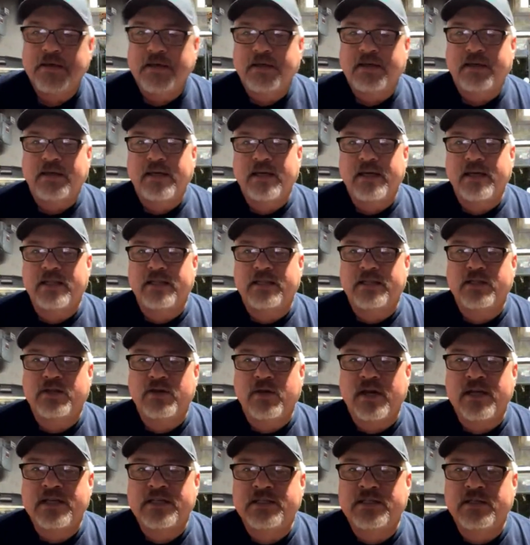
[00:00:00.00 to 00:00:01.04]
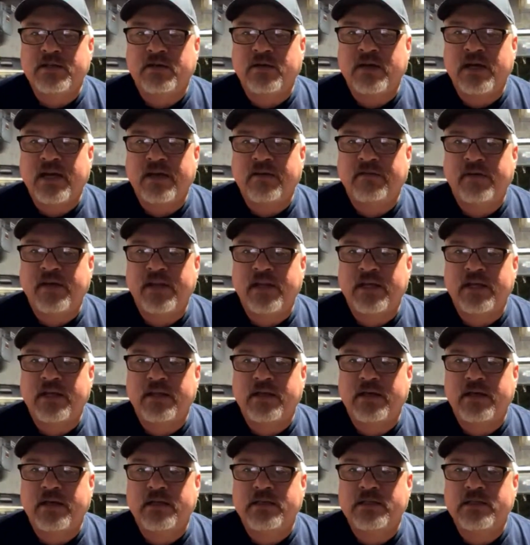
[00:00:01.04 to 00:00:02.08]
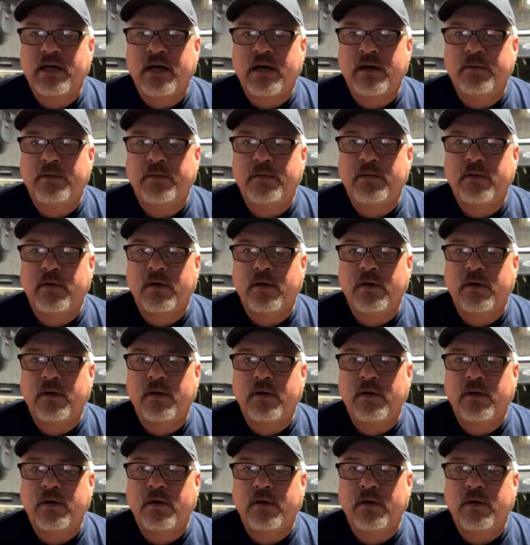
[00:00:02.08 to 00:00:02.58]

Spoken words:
Keith, do I still have any of the top?